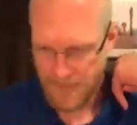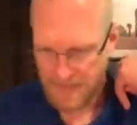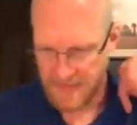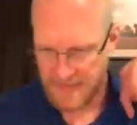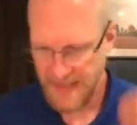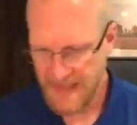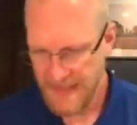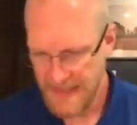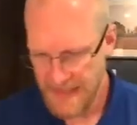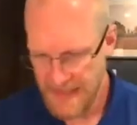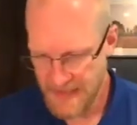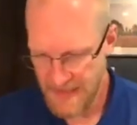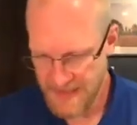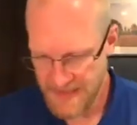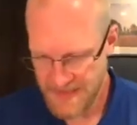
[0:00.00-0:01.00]
Lydia
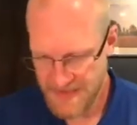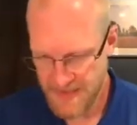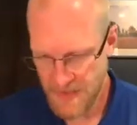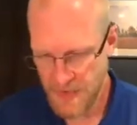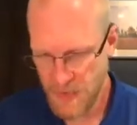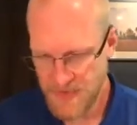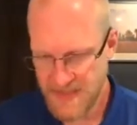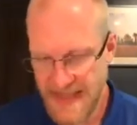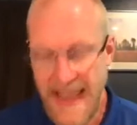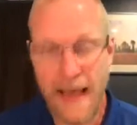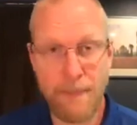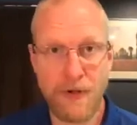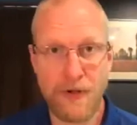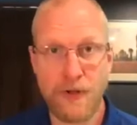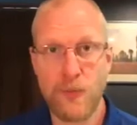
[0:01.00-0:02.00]
is whose
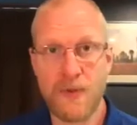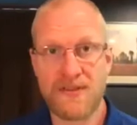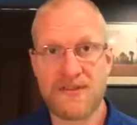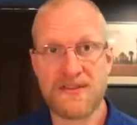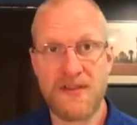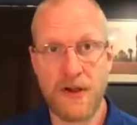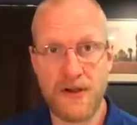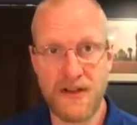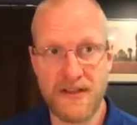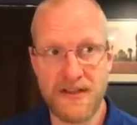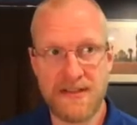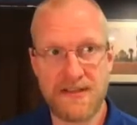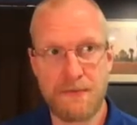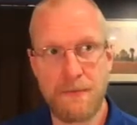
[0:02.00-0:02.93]
capital was Sardis.